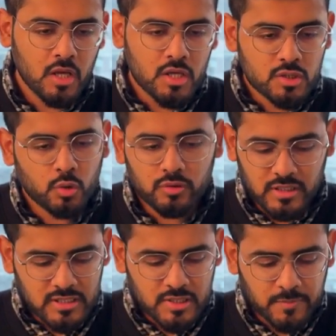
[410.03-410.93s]
So this
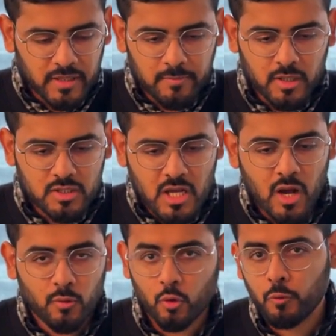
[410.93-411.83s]
is pretty much how
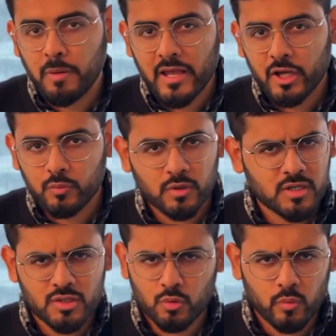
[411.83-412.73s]
Copilot
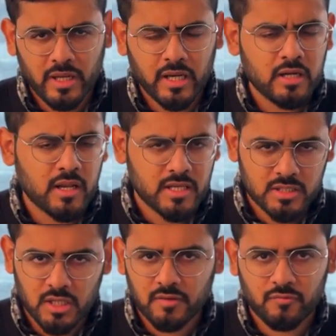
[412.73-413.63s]
works. Very
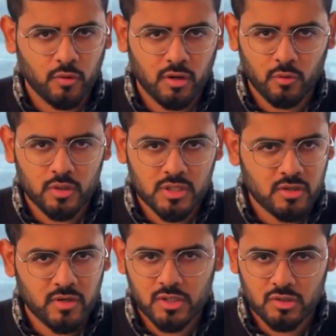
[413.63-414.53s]
interesting for code
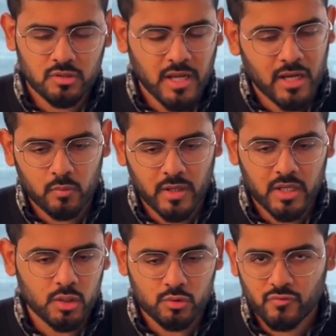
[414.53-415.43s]
generation and very
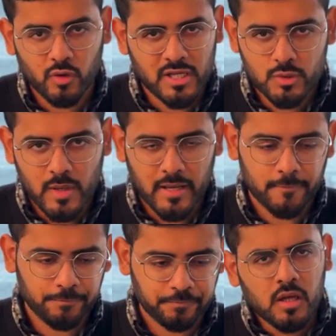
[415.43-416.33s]
useful as well.
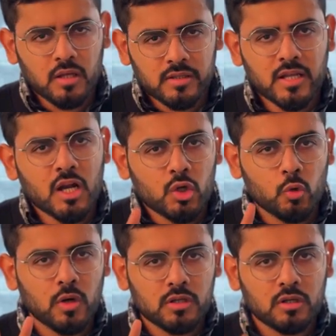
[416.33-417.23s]
There are two
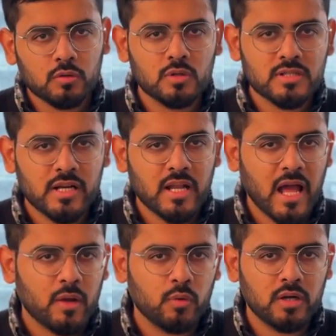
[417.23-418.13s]
other tools that I
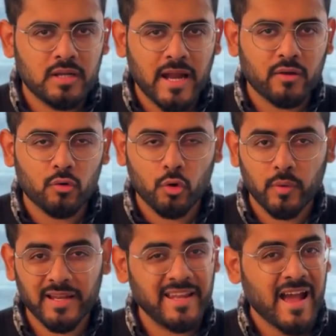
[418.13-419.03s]
would like to
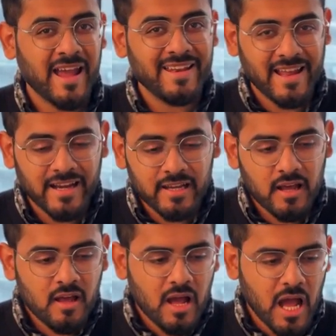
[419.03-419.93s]
quickly highlight.
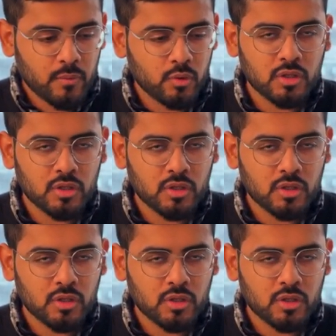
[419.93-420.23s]
I won't